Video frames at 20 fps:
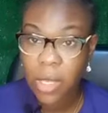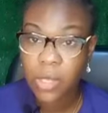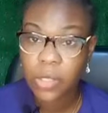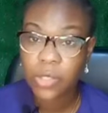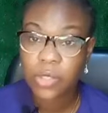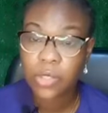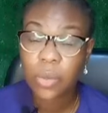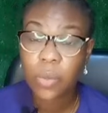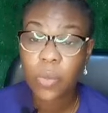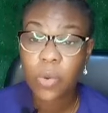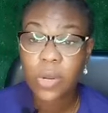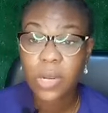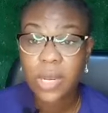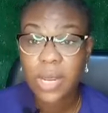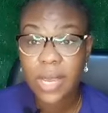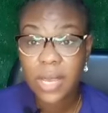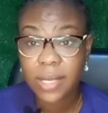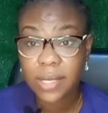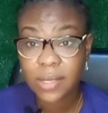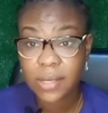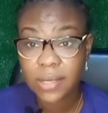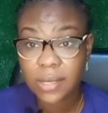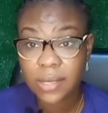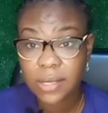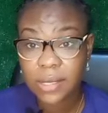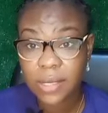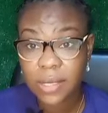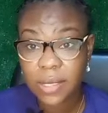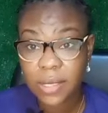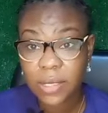Someone dies,
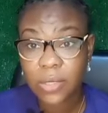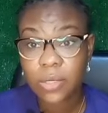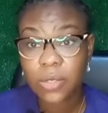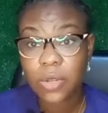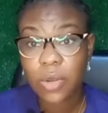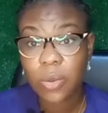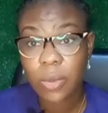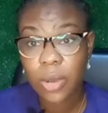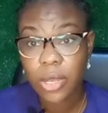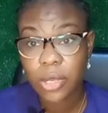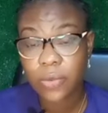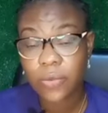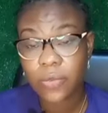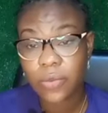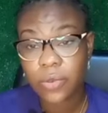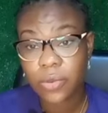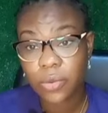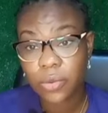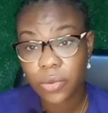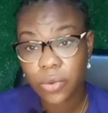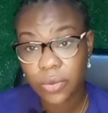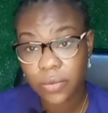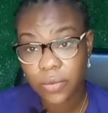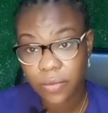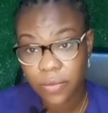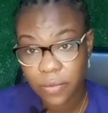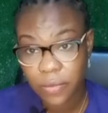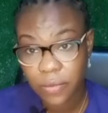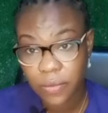it's normal you feel grief.